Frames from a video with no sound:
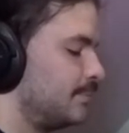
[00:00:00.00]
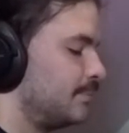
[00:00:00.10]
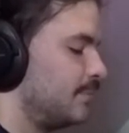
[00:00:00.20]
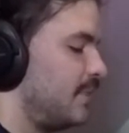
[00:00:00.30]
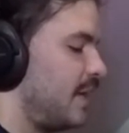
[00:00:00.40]

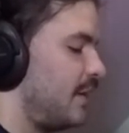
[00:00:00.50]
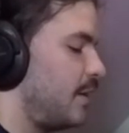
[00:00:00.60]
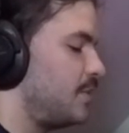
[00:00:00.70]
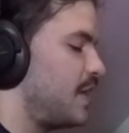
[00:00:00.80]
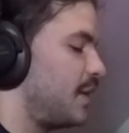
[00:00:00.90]

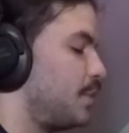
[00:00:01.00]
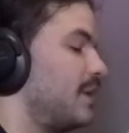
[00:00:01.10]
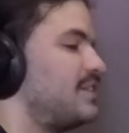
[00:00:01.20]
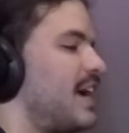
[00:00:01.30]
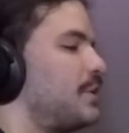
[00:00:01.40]
no, Jack
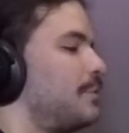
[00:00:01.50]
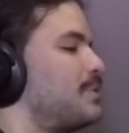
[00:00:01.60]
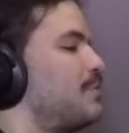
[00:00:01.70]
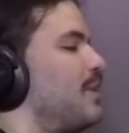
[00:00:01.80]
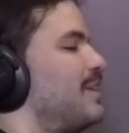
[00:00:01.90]
the
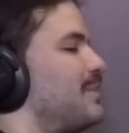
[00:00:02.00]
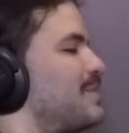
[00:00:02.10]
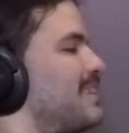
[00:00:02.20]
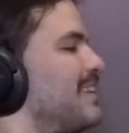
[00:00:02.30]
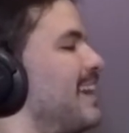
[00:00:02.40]
Ripper's funny. There was
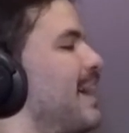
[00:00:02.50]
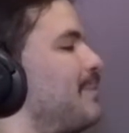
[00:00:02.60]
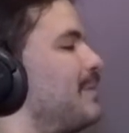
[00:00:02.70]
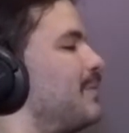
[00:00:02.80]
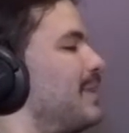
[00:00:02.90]
this thing that
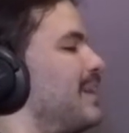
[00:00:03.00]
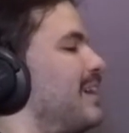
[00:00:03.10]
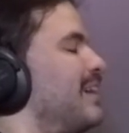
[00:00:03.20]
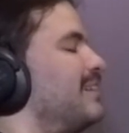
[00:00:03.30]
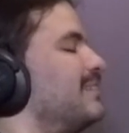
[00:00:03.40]
happened where
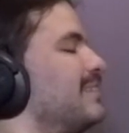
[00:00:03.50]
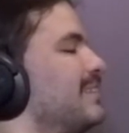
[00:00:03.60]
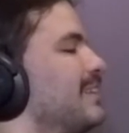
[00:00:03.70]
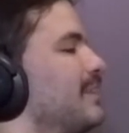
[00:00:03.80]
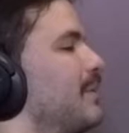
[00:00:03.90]

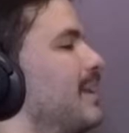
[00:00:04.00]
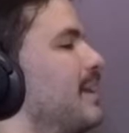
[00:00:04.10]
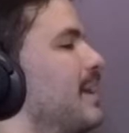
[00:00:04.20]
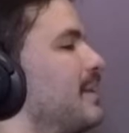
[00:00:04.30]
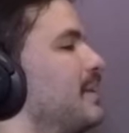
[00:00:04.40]
they were in
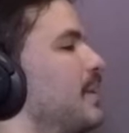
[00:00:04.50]
England.